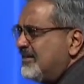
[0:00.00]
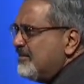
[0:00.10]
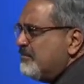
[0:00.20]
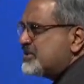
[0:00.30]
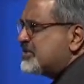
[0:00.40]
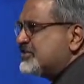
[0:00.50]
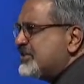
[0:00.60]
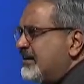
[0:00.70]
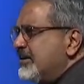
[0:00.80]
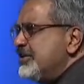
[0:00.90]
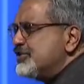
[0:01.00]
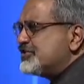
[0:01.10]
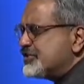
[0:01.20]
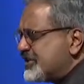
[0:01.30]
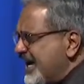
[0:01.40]
Mr. Ziegler used
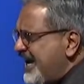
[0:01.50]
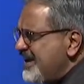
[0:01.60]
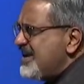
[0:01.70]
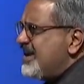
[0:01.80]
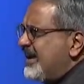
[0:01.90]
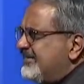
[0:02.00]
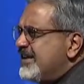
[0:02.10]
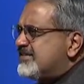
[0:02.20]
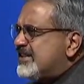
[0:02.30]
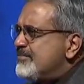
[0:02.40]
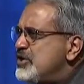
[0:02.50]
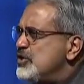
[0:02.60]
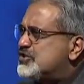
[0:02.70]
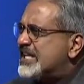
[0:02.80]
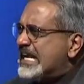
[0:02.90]
to say, there's some new
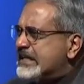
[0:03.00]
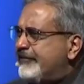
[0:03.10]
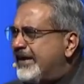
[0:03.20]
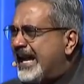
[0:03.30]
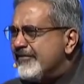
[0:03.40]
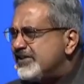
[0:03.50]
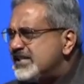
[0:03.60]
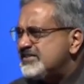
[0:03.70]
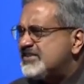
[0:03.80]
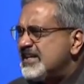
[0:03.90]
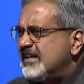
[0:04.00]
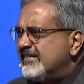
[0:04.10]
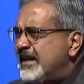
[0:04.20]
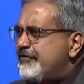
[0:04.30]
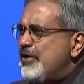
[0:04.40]
scientific evidence
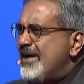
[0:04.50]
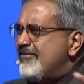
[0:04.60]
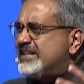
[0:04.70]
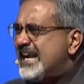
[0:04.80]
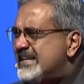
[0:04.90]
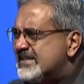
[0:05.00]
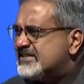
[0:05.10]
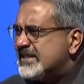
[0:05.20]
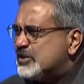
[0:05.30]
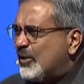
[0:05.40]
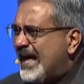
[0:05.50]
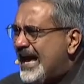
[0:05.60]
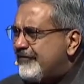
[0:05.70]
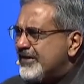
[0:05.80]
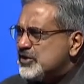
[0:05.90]
that if you have a tendency to
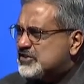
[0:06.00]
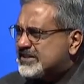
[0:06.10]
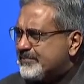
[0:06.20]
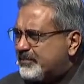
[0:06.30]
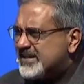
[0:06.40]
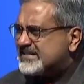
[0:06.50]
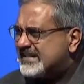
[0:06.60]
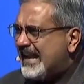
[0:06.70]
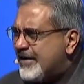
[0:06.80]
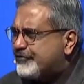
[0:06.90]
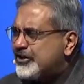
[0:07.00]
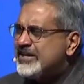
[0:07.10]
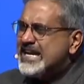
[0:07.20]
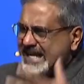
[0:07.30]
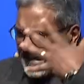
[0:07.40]
laugh and you suppress the laughter,
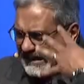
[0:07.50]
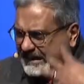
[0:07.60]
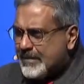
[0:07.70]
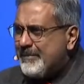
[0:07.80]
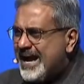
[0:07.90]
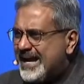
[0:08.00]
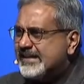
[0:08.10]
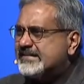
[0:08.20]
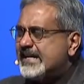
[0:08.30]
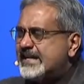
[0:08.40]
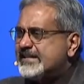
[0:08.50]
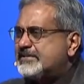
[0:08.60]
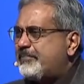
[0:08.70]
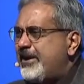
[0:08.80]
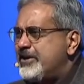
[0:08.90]
it'll come back inside and
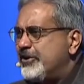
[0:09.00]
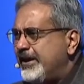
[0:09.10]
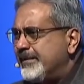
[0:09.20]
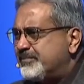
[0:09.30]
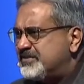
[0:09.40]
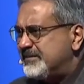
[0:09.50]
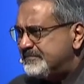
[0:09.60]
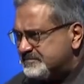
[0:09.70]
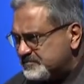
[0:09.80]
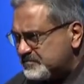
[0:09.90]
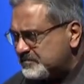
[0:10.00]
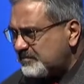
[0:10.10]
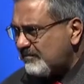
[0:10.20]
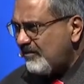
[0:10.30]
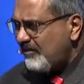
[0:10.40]
spread your hips.
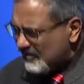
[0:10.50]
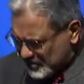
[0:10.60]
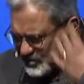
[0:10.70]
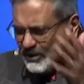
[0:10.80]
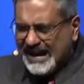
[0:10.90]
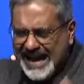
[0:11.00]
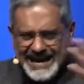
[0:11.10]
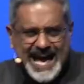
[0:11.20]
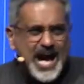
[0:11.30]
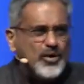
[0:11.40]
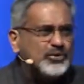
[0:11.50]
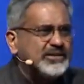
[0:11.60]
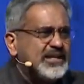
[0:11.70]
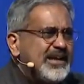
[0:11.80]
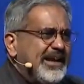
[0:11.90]
So let it out.
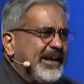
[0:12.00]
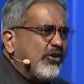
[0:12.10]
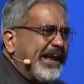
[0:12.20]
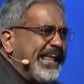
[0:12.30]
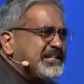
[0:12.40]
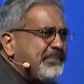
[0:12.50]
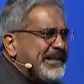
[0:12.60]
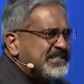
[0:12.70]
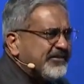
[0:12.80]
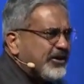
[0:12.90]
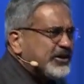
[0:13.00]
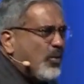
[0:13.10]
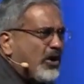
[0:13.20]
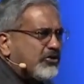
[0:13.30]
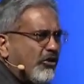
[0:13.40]
It could get expensive on the
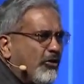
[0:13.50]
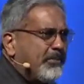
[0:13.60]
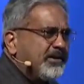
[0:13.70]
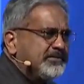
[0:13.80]
wardrobe.